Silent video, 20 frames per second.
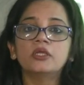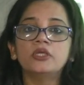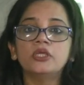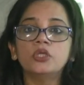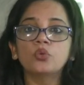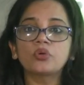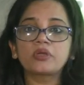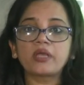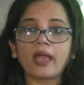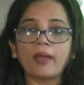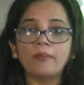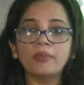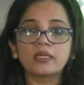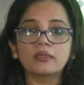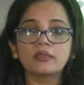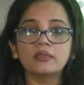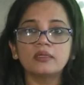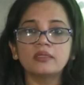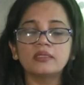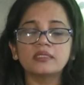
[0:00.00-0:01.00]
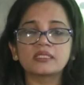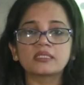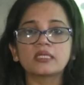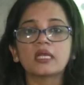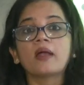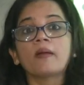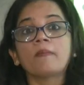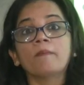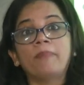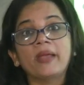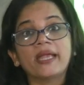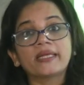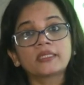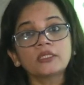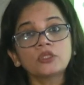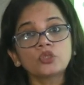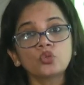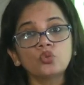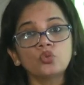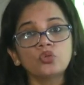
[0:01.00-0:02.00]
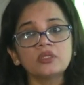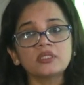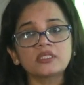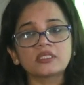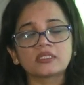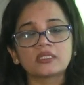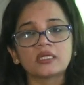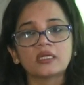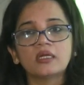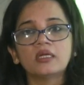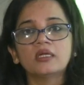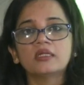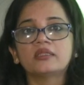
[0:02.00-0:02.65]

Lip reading: new chemicals, better tools,